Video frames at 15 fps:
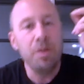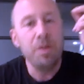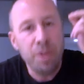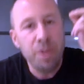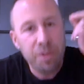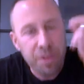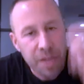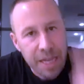The
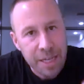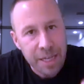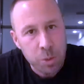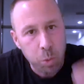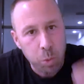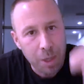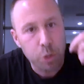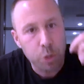thing is
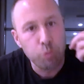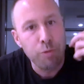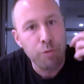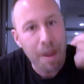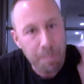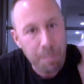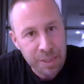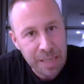what it's
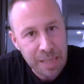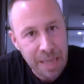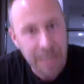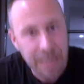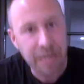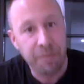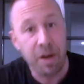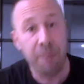
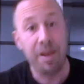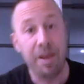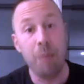representative of.